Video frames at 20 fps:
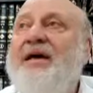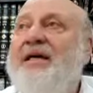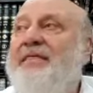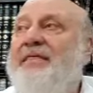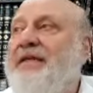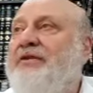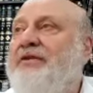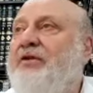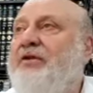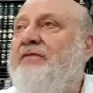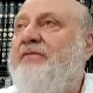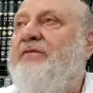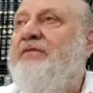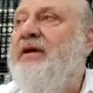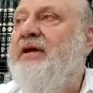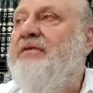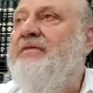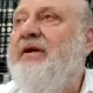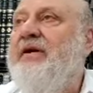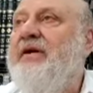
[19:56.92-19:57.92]
then you're Ibn
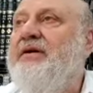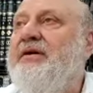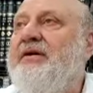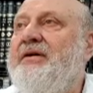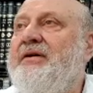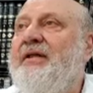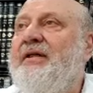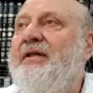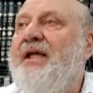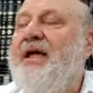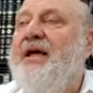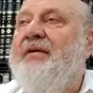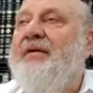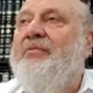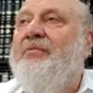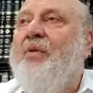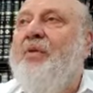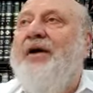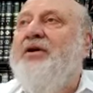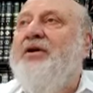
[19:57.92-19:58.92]
Aveda.
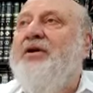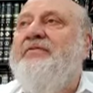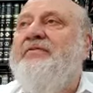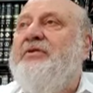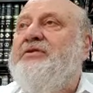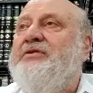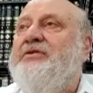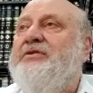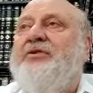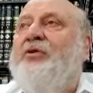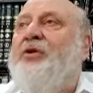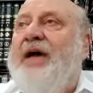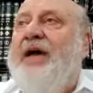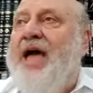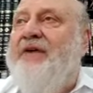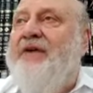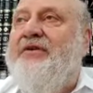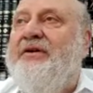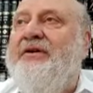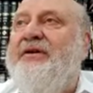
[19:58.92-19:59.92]
Why you're It's no longer
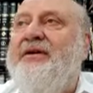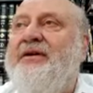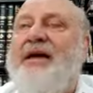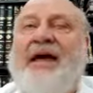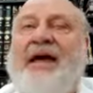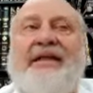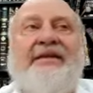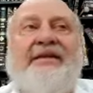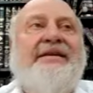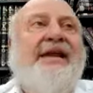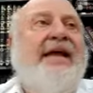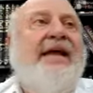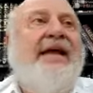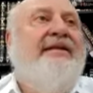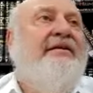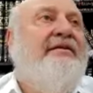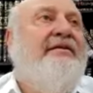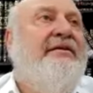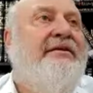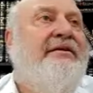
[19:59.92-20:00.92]
hefker, and there's a
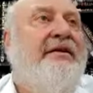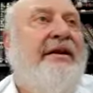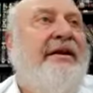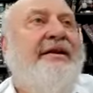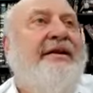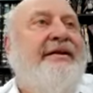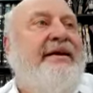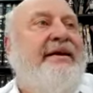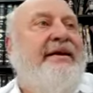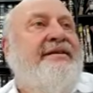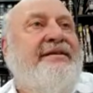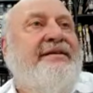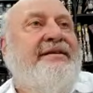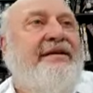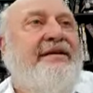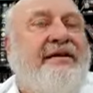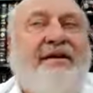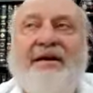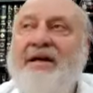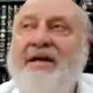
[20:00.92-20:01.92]
nether. The nether kicks
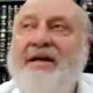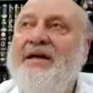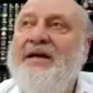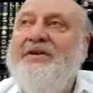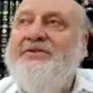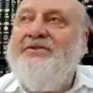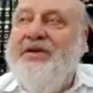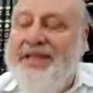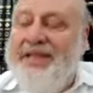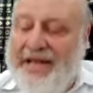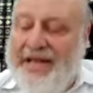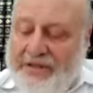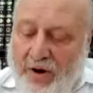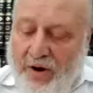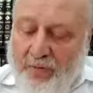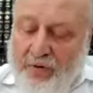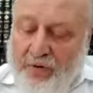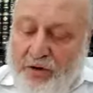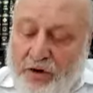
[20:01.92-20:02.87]
in. So that's why we're